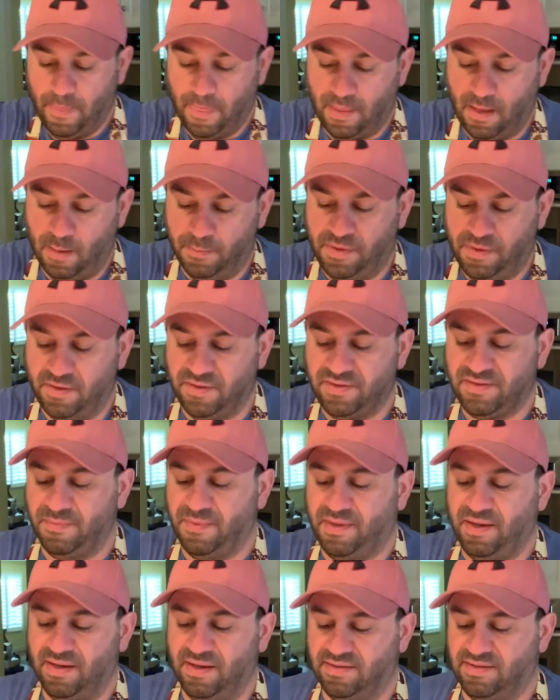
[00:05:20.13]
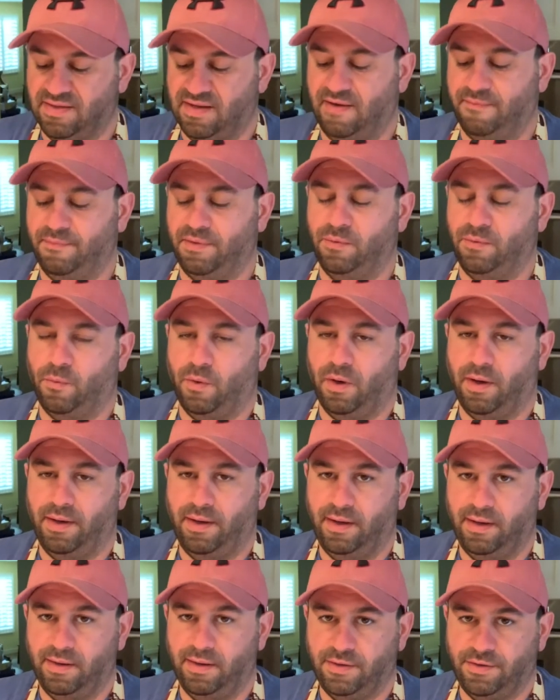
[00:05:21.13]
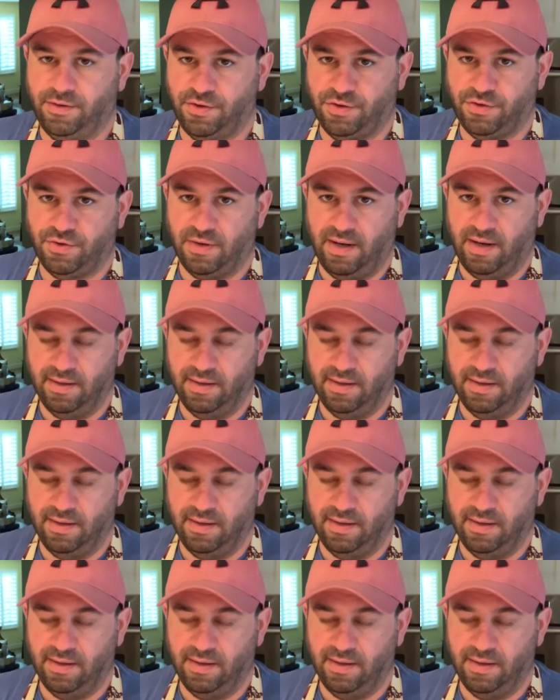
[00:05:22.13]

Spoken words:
There are some things that I've been wanting to try,